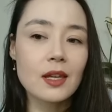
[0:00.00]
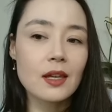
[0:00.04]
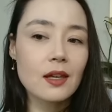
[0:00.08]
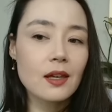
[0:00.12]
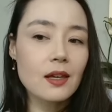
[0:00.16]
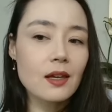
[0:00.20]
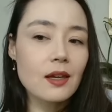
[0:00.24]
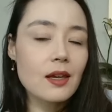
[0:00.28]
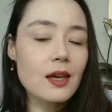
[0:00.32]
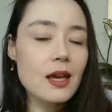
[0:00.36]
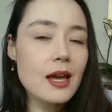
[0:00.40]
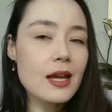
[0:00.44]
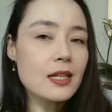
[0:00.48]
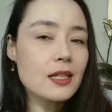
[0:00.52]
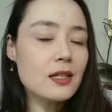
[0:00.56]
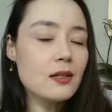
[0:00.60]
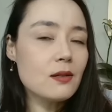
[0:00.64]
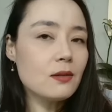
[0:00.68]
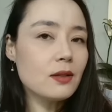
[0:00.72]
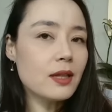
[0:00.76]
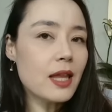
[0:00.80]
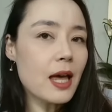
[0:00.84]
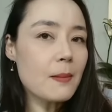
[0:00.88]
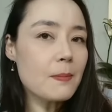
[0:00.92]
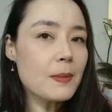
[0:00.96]
Can you
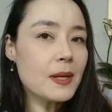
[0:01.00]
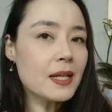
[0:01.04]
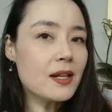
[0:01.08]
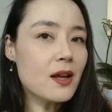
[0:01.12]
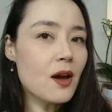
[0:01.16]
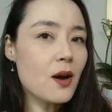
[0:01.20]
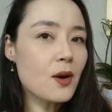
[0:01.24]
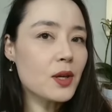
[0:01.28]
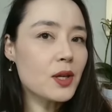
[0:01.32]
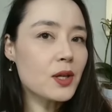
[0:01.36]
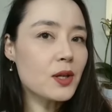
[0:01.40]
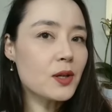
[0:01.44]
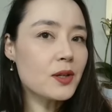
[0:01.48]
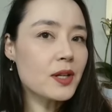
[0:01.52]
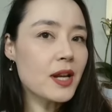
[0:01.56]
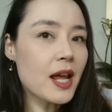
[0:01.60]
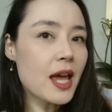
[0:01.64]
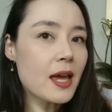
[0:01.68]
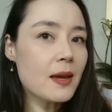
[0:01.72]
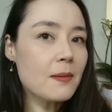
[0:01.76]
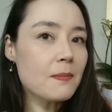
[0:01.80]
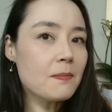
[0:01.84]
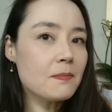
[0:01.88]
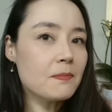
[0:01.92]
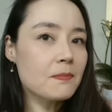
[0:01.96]
let me know your
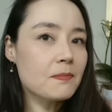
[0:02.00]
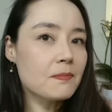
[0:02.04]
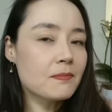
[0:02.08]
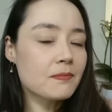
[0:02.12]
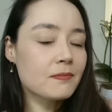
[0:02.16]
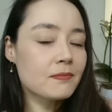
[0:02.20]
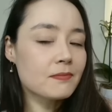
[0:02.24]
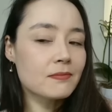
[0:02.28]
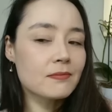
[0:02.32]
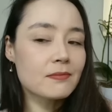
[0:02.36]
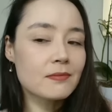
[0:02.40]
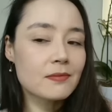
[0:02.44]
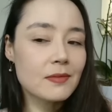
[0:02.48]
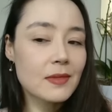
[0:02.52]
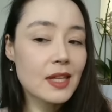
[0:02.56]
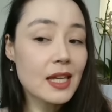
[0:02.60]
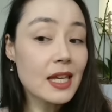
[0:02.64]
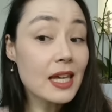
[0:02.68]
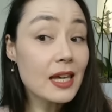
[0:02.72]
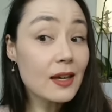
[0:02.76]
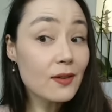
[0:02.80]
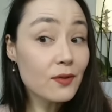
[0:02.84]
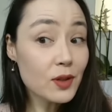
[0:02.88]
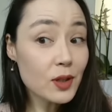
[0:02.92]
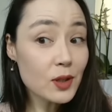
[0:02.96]
name?
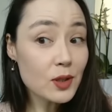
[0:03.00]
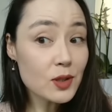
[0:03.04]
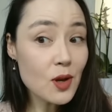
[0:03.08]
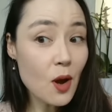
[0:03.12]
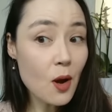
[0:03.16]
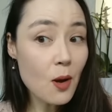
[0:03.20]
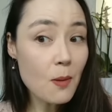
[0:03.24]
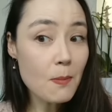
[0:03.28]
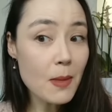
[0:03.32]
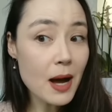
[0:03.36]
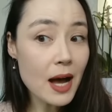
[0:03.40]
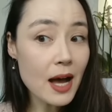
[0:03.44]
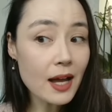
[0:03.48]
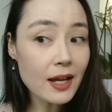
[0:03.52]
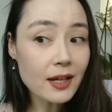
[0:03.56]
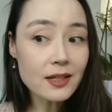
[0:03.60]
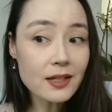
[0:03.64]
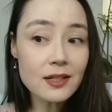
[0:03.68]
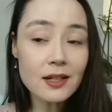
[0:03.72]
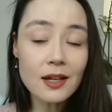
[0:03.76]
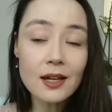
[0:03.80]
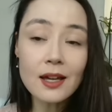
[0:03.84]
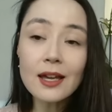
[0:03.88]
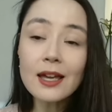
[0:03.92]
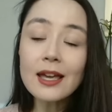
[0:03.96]
If you don't mind,
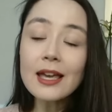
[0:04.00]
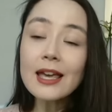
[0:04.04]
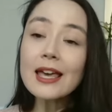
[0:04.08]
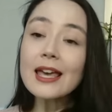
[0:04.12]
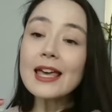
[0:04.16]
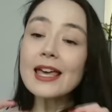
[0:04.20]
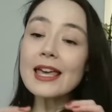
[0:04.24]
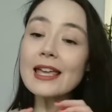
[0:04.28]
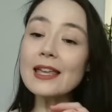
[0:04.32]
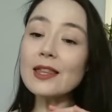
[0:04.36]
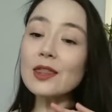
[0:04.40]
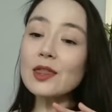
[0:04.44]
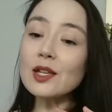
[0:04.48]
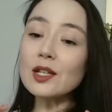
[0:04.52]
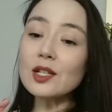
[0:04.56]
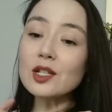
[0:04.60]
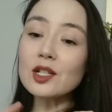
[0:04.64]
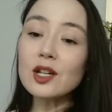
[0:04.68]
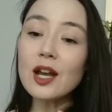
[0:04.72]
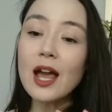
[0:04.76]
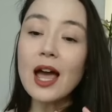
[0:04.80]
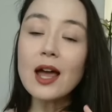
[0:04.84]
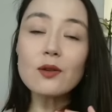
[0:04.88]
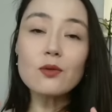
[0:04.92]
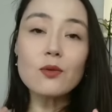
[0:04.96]
in the
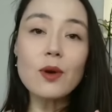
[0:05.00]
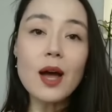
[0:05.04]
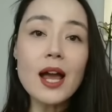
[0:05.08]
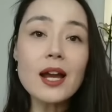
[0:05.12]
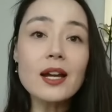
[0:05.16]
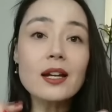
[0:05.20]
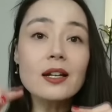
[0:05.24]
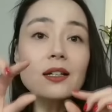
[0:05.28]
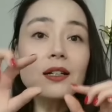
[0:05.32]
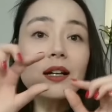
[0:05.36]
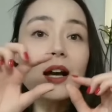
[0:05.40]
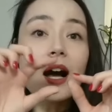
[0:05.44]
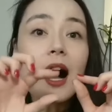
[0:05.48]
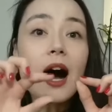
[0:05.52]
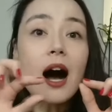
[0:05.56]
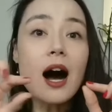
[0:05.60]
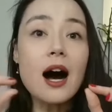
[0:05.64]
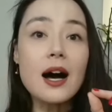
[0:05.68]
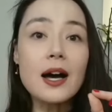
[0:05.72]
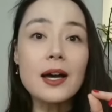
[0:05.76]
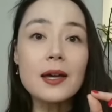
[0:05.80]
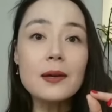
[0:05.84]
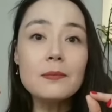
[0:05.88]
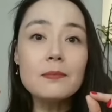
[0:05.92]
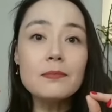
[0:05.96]
chat write
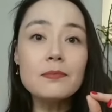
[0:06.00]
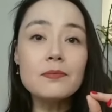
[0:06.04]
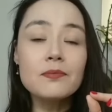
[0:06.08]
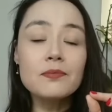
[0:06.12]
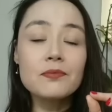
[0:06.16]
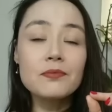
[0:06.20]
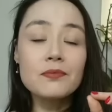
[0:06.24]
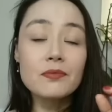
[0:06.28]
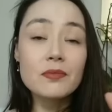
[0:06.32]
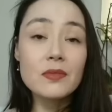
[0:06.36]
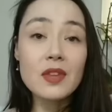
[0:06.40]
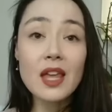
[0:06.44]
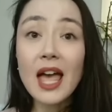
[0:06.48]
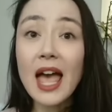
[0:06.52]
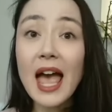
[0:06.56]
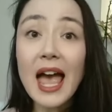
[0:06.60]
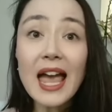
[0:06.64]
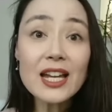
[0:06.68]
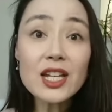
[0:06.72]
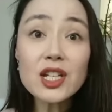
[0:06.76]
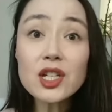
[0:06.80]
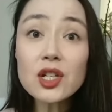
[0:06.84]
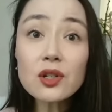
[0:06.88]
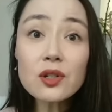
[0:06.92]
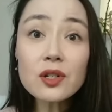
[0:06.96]
I'm and
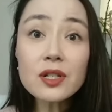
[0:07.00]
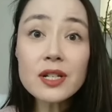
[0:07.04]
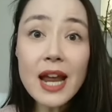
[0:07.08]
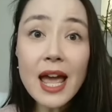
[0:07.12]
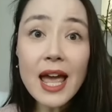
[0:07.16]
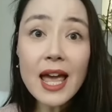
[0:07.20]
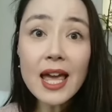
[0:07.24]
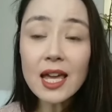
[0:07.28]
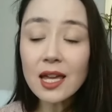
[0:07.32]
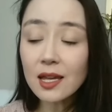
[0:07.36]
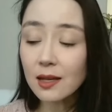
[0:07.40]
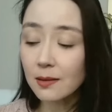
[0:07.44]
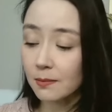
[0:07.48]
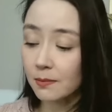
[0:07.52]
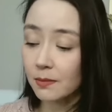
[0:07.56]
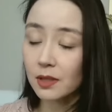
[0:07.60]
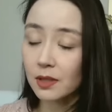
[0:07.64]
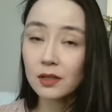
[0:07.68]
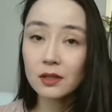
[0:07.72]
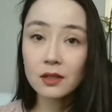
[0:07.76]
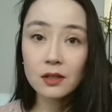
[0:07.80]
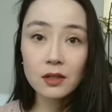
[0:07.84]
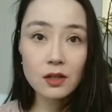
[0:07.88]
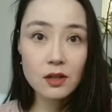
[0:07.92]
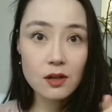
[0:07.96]
your name,
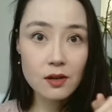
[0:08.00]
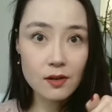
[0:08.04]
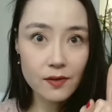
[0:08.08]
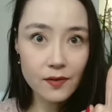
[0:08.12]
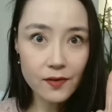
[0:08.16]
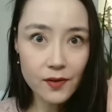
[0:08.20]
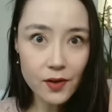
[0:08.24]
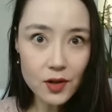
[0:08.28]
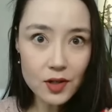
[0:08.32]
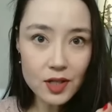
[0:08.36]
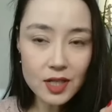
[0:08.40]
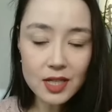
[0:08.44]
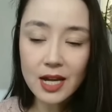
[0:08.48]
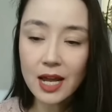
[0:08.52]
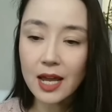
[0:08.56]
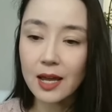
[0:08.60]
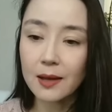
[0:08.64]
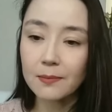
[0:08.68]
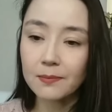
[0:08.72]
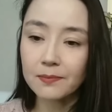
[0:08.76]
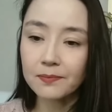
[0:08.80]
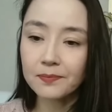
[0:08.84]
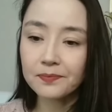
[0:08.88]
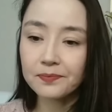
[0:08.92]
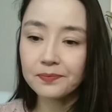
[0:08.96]
your first name.
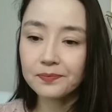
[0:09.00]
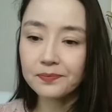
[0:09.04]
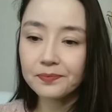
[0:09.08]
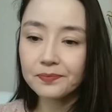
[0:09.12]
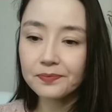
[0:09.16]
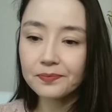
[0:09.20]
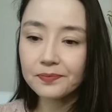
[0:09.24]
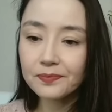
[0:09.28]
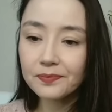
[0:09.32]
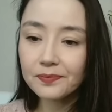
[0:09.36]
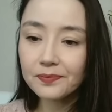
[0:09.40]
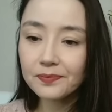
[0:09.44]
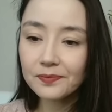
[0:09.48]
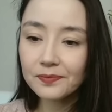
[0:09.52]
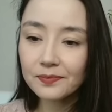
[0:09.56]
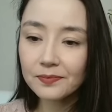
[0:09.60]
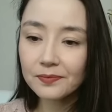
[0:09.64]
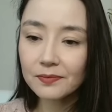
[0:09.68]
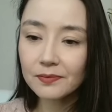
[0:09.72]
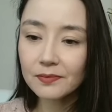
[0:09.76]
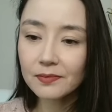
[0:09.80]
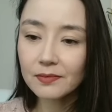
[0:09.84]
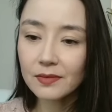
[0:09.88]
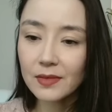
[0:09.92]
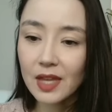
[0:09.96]

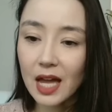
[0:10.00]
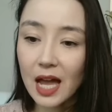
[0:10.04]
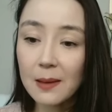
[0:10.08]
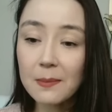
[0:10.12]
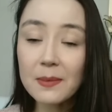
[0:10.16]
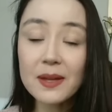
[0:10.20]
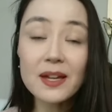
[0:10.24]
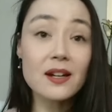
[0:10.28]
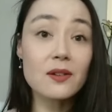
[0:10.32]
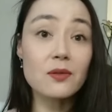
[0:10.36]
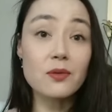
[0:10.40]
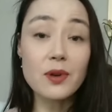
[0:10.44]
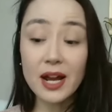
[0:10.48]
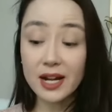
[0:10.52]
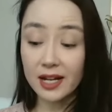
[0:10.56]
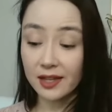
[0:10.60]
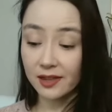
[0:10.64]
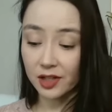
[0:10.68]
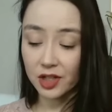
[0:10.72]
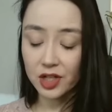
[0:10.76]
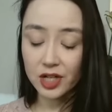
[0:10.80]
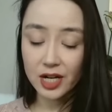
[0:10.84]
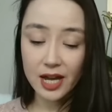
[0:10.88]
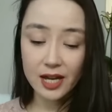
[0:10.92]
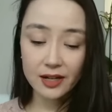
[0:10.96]
I'm gonna write it in the
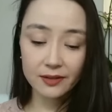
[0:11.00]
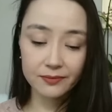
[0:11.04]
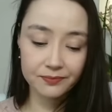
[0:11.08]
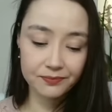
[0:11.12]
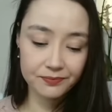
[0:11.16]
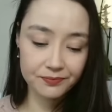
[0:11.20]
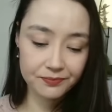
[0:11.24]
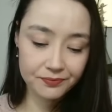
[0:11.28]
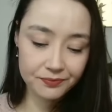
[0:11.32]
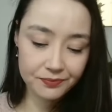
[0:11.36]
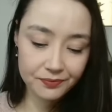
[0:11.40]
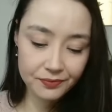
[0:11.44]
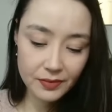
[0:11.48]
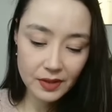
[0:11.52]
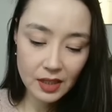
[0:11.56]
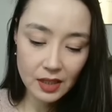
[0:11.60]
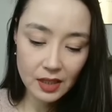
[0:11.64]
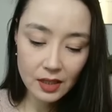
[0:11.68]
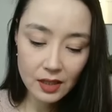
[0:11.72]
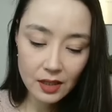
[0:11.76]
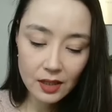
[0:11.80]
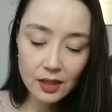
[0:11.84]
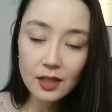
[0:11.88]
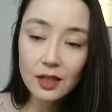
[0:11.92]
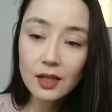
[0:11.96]
chat.
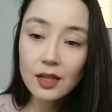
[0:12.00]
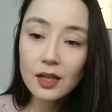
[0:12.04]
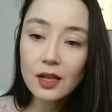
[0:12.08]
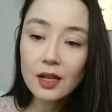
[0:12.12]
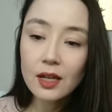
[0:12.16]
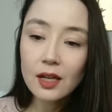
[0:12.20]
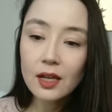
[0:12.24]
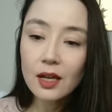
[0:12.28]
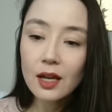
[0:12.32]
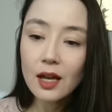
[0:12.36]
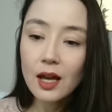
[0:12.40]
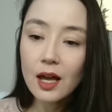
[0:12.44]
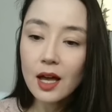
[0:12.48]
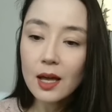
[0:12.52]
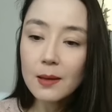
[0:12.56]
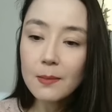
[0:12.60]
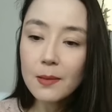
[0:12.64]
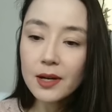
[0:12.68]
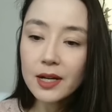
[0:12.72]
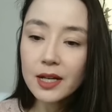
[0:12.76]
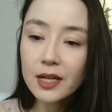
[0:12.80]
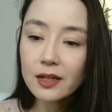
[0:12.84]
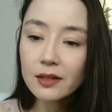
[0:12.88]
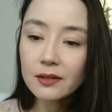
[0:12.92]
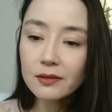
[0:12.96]
I'm
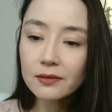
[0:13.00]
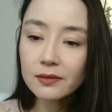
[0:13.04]
Arnell.